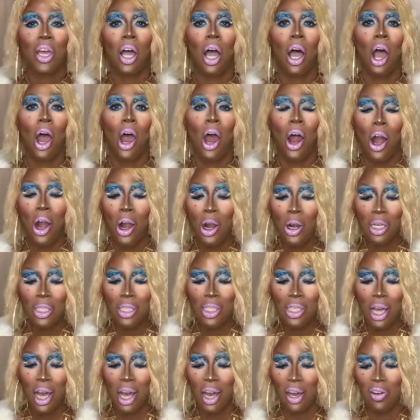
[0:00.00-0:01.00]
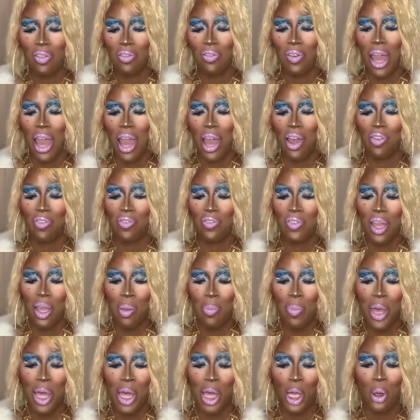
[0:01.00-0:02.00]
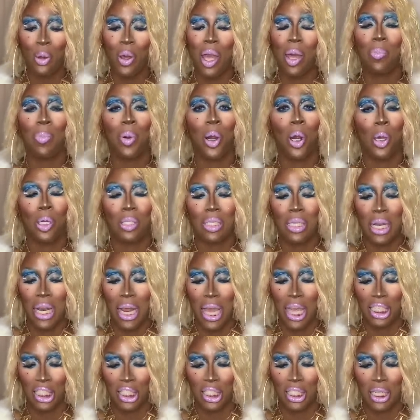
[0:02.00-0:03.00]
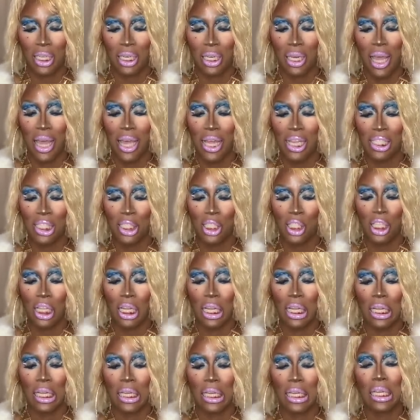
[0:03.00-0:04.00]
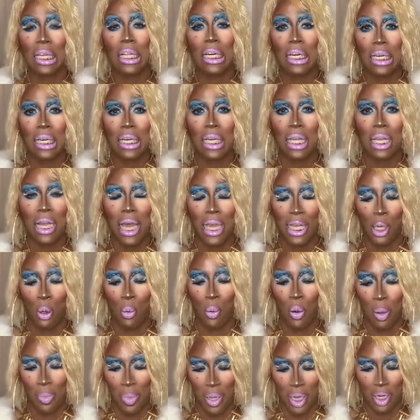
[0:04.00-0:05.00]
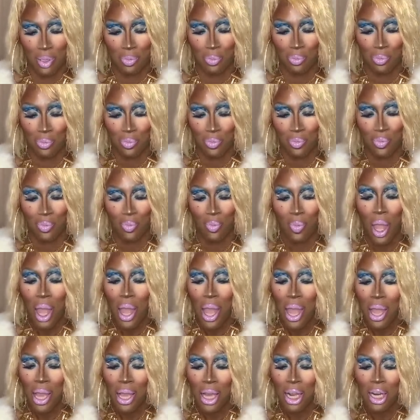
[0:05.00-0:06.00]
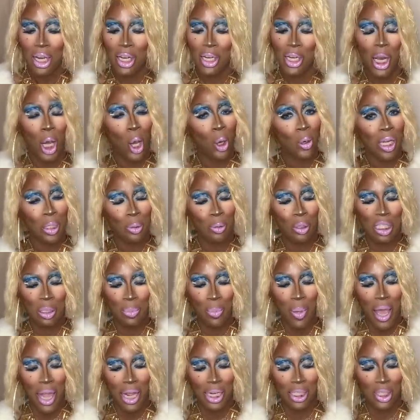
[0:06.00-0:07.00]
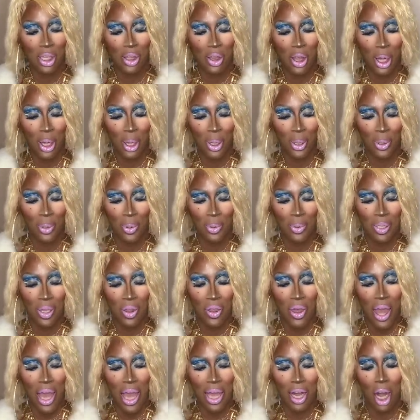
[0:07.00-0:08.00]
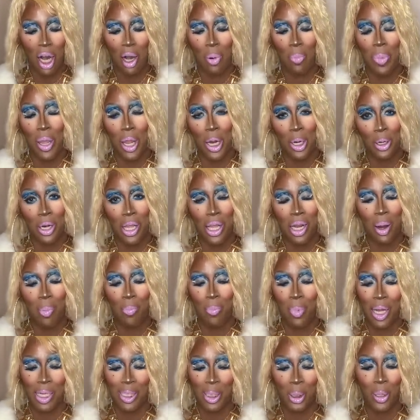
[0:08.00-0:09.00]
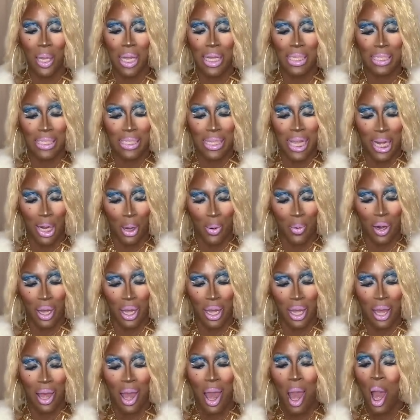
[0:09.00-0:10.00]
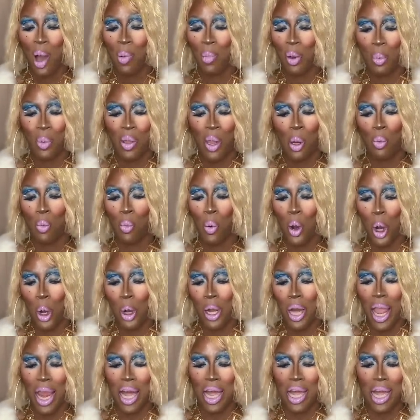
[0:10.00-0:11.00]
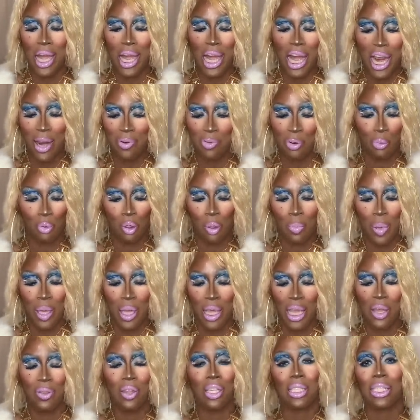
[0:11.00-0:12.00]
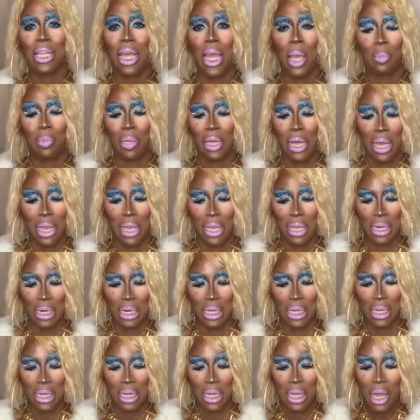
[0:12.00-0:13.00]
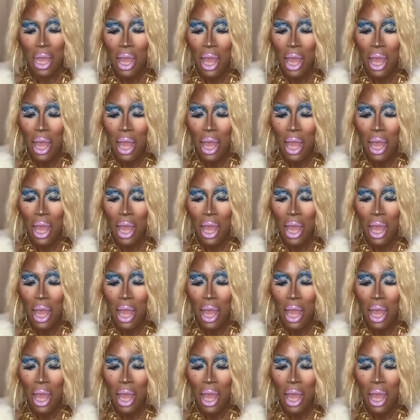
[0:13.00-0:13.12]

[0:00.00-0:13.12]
The art of female impersonation is to look like a woman. No disrespect to those that are bearded, muscle, etc., but we weren't and never will be in the same lane.